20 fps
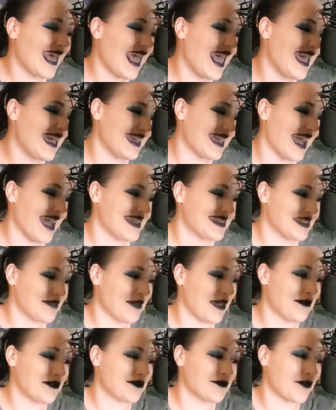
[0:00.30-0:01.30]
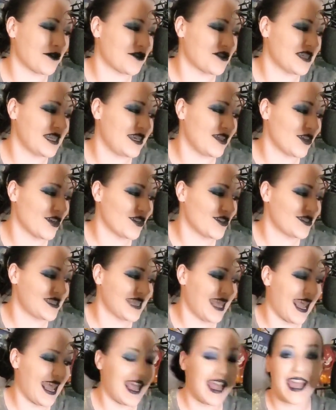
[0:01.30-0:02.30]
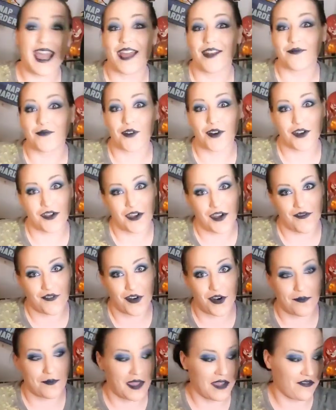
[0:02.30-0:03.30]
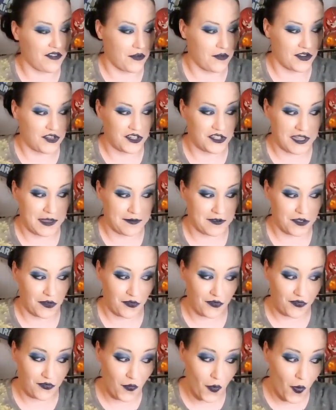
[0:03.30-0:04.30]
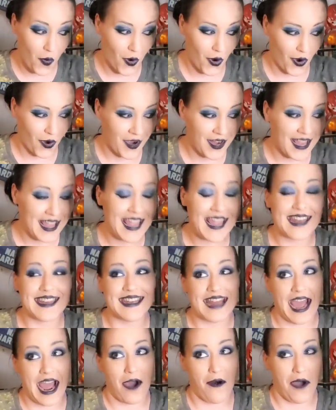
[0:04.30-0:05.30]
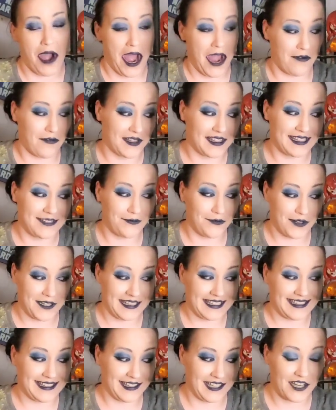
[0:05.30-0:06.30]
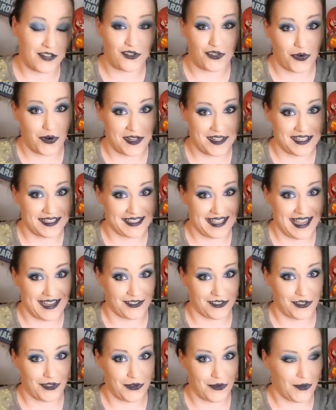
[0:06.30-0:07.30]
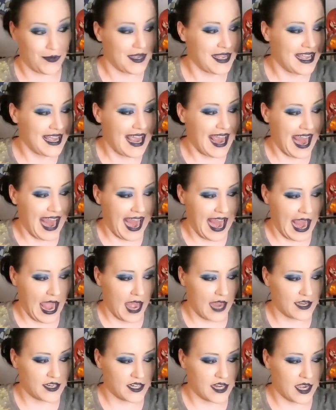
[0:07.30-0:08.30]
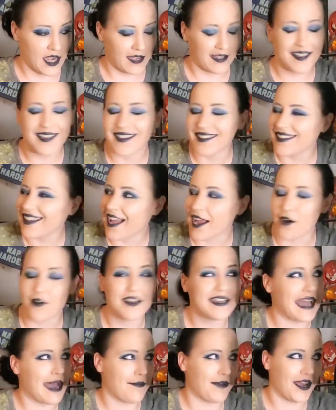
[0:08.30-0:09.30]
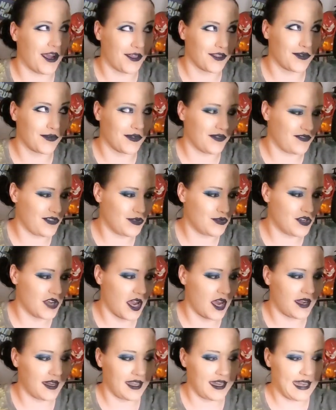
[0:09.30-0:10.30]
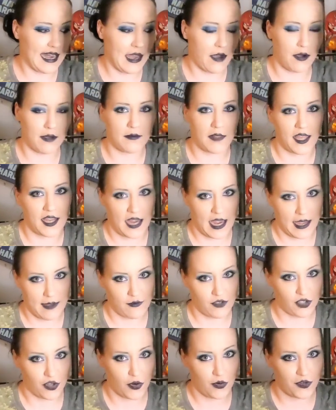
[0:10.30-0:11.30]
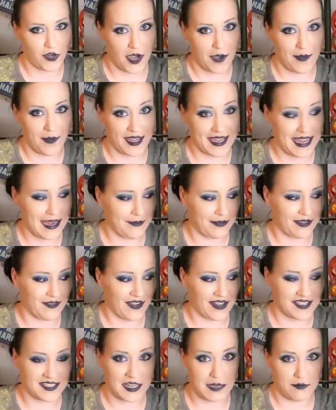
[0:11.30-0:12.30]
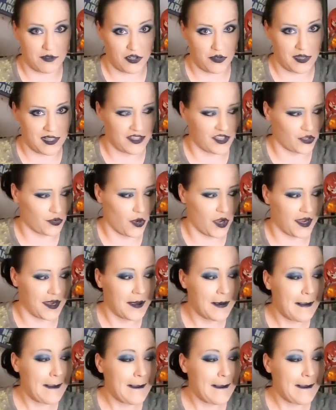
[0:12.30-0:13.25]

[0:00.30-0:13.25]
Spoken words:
Hey guys, I'm Abby with Motor City Nerds, and we're going to cover Mayfair Witches Episode 4. Now, I really, really enjoyed these last two, and I already got my other review done, and now I'm like, I'm so dumb. I can't believe I skipped doing this one,